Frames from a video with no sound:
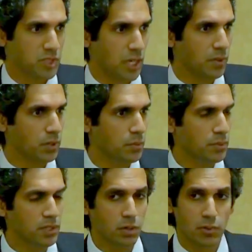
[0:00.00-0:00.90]
type of human
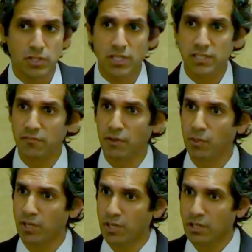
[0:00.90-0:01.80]
being you are. We need to identify
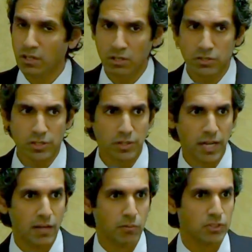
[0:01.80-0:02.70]
what culture you
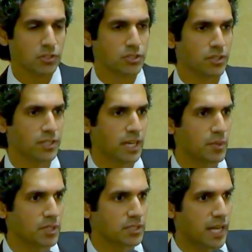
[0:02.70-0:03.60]
have, what
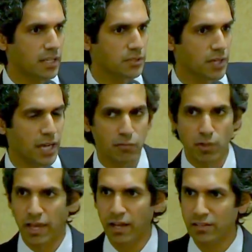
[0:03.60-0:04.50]
socioeconomic status you have,
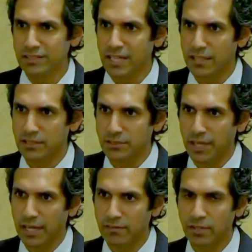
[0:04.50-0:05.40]
what health status you
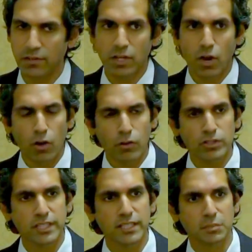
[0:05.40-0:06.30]
have, you know. All those
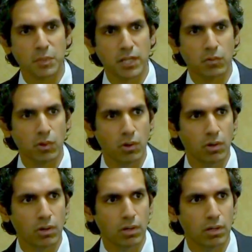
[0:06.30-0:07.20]
things play a
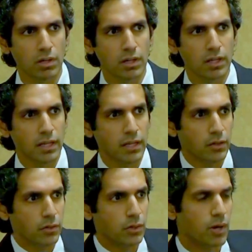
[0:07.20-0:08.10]
role in
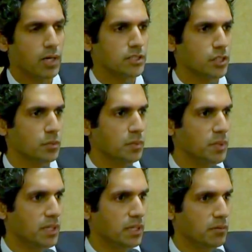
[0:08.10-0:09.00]
who you are as a human
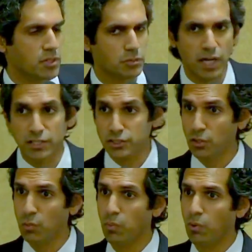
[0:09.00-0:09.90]
being, which is why it's
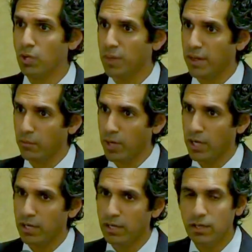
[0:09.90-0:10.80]
so important, by the
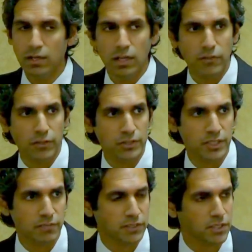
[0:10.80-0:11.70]
way, if you do
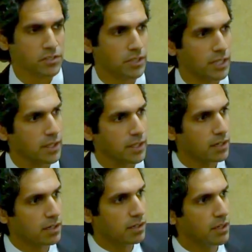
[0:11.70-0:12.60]
see a physician, that they're,